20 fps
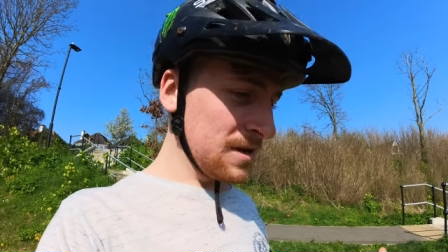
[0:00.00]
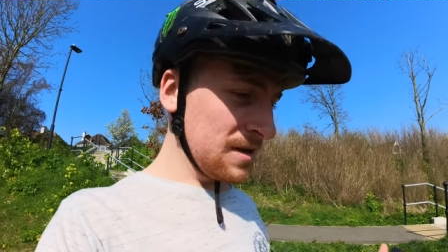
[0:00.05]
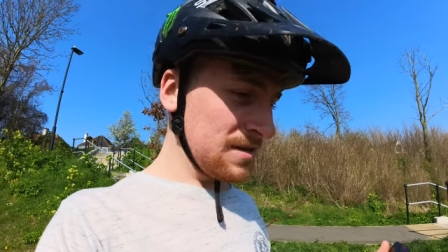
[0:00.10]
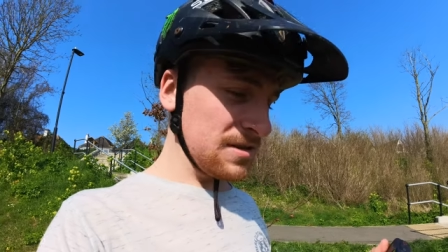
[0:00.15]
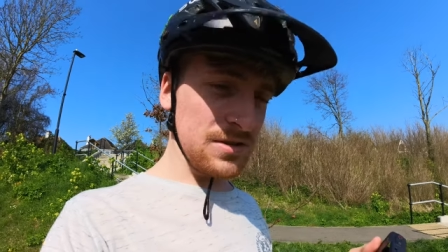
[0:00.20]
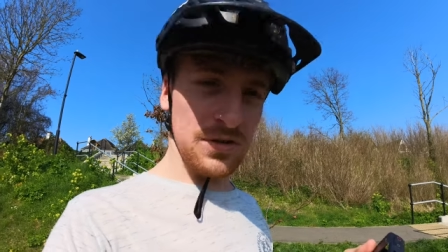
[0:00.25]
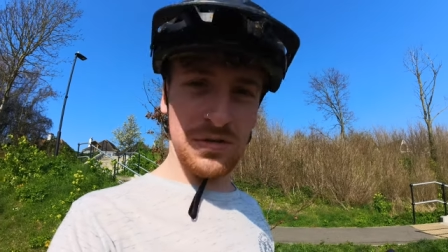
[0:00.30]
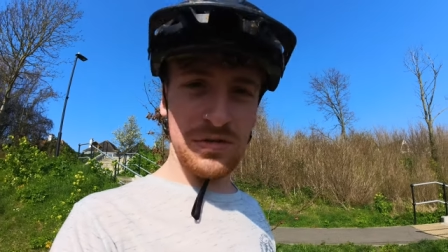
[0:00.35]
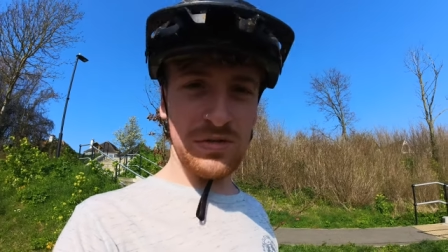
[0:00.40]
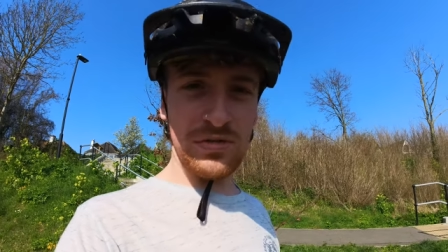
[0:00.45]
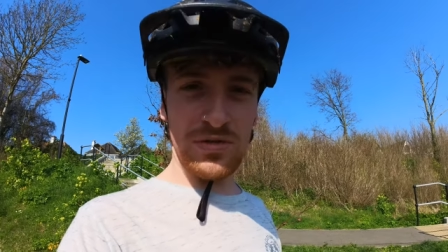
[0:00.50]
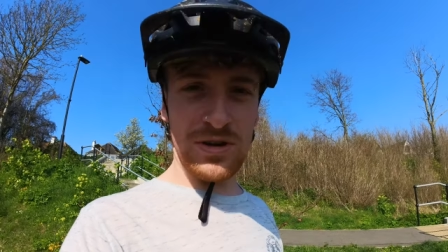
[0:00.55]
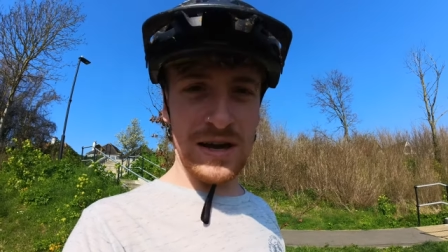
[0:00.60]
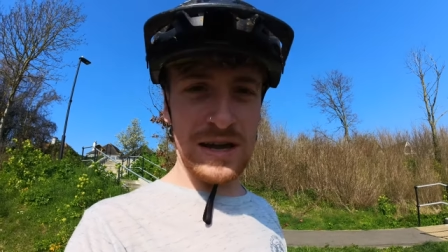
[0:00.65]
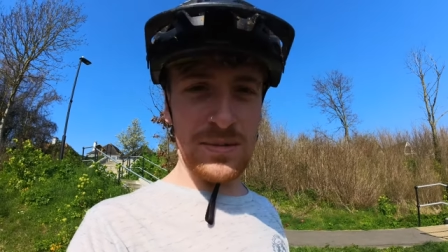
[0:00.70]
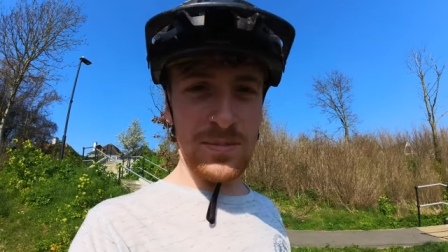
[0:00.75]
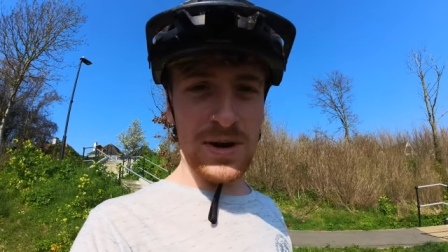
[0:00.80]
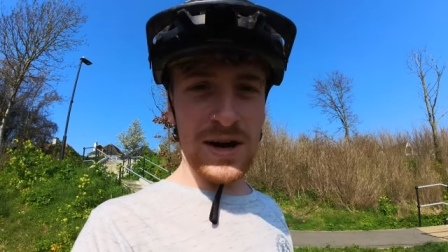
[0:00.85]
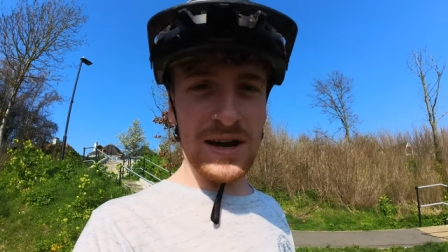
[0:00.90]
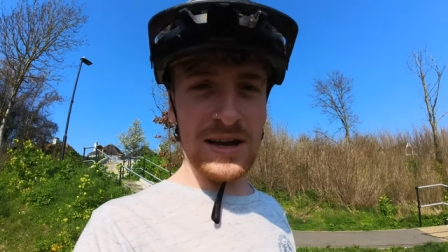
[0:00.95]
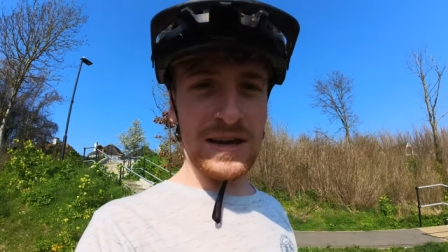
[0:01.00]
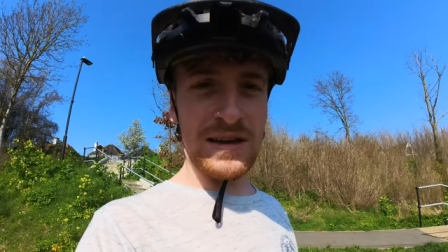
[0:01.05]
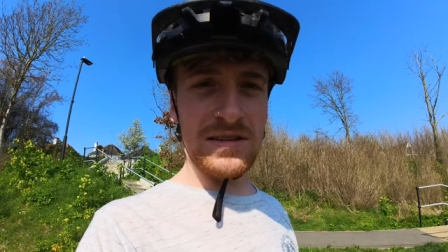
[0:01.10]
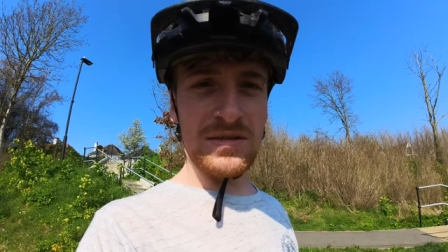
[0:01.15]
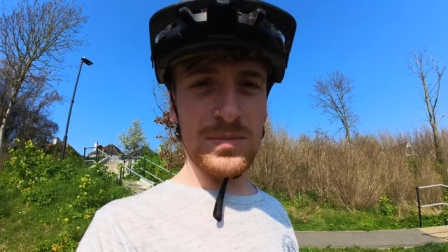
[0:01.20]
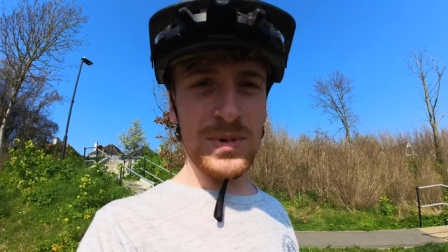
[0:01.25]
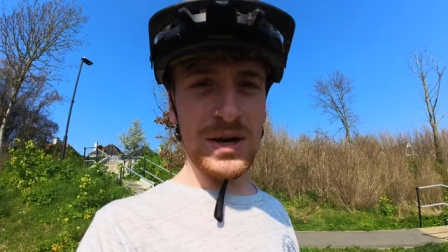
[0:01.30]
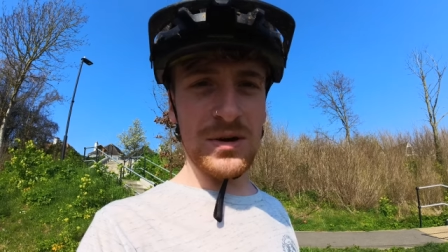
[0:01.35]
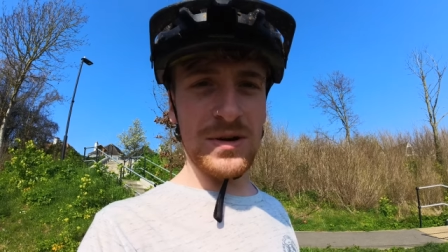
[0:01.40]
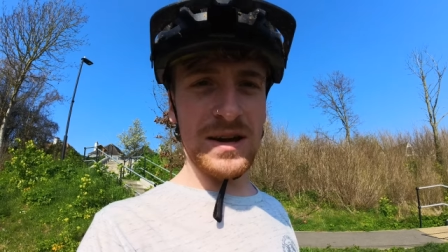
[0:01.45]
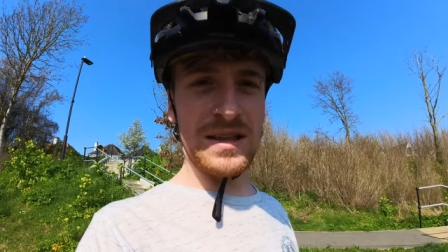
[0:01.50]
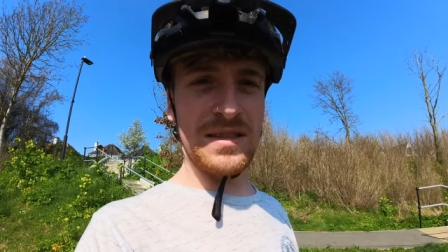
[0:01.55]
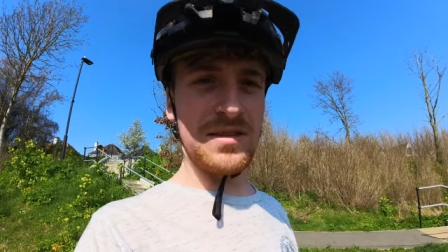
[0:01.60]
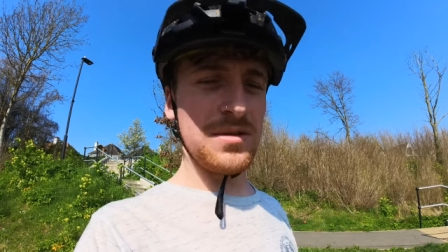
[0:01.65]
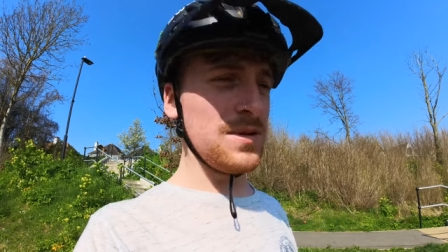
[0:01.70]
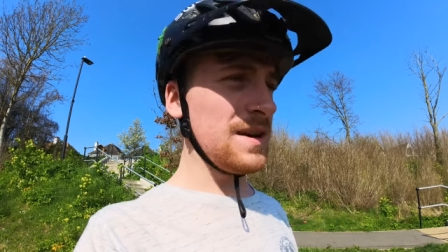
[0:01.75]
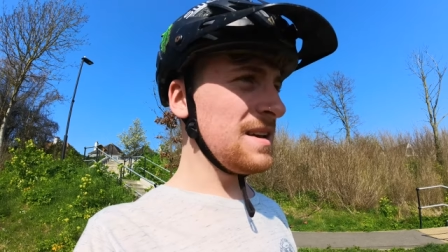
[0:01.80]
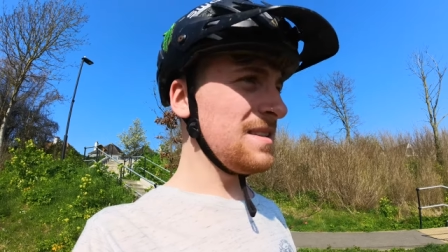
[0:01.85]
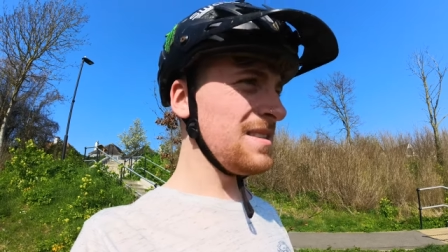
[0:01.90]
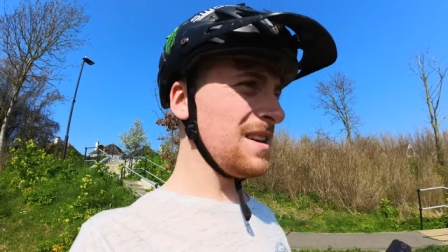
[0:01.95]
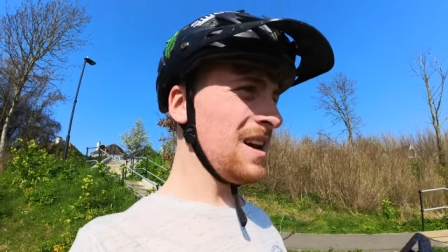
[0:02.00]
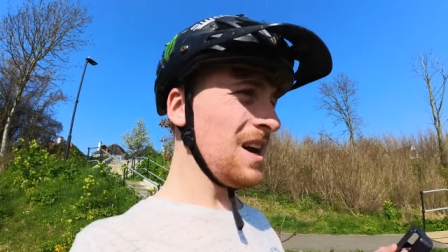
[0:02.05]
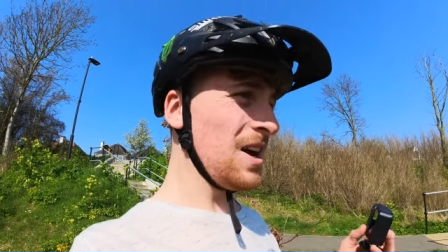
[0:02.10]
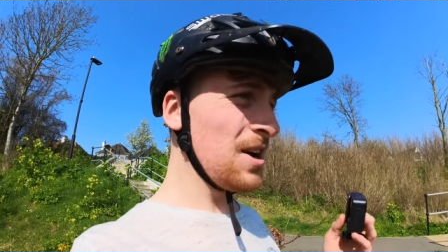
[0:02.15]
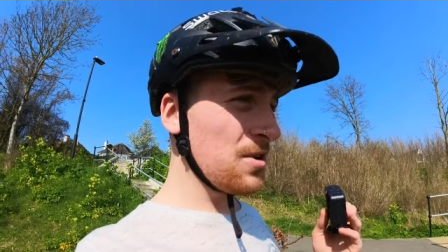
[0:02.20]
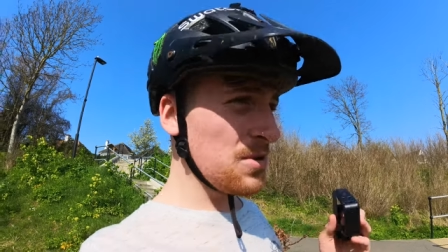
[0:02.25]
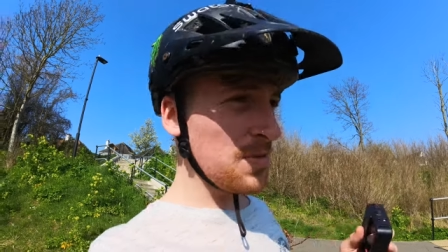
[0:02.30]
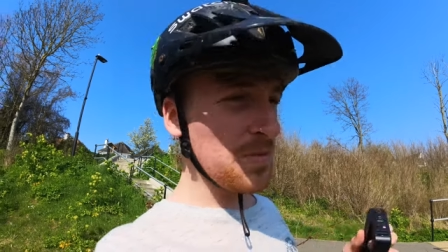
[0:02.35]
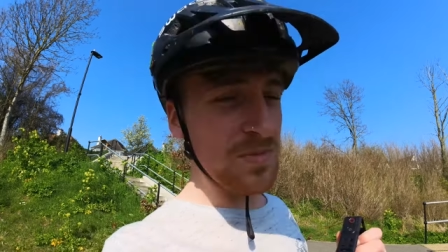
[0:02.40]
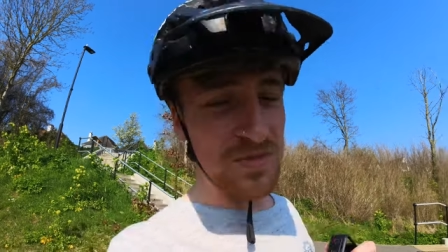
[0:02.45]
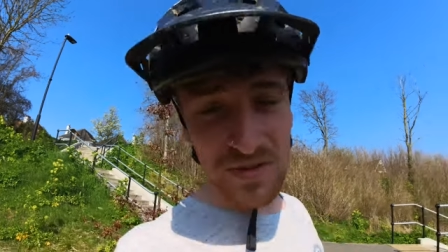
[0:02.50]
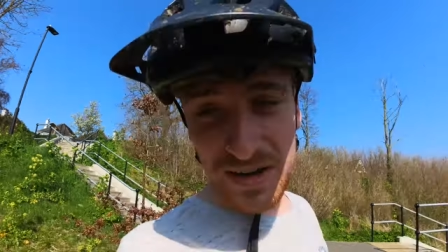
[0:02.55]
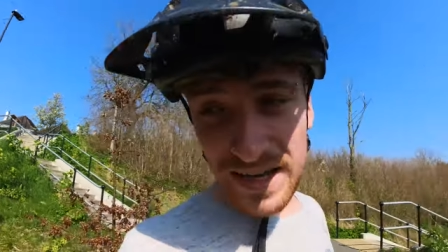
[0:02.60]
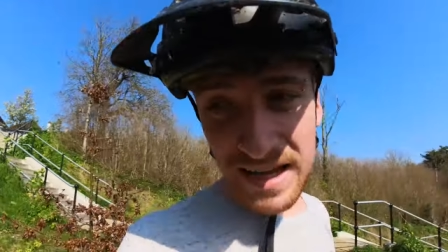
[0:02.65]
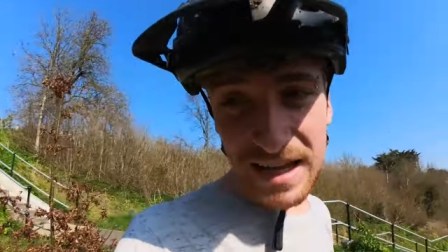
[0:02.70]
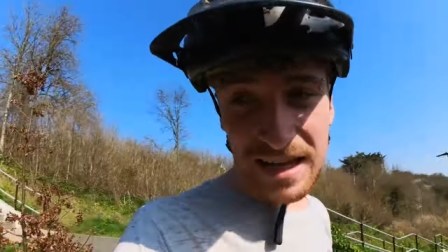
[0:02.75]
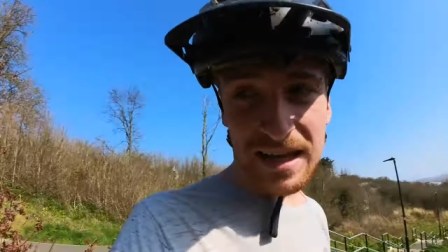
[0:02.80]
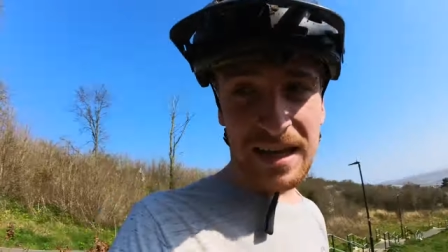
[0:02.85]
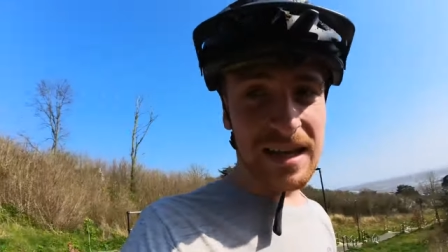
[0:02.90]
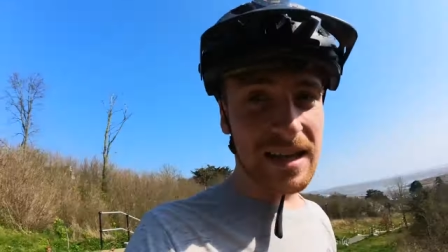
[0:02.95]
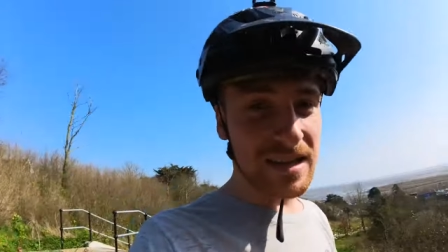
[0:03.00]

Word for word: It's got three mics built into it, so hopefully